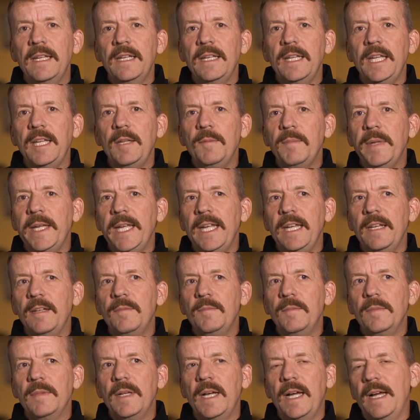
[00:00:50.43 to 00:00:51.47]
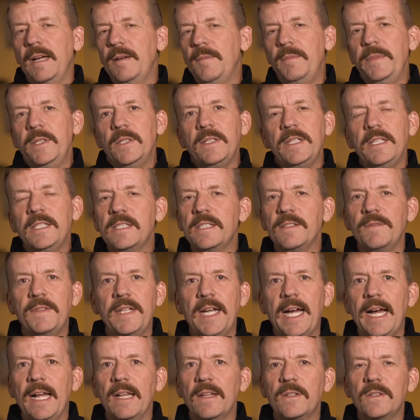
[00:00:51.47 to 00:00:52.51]
He made millions of
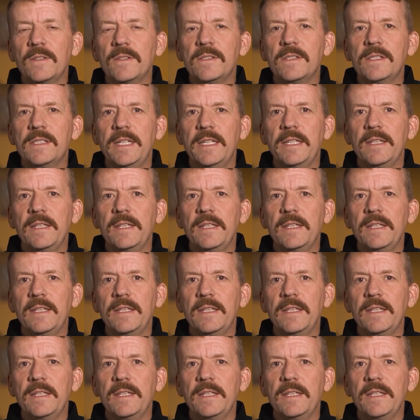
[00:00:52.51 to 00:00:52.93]
dollars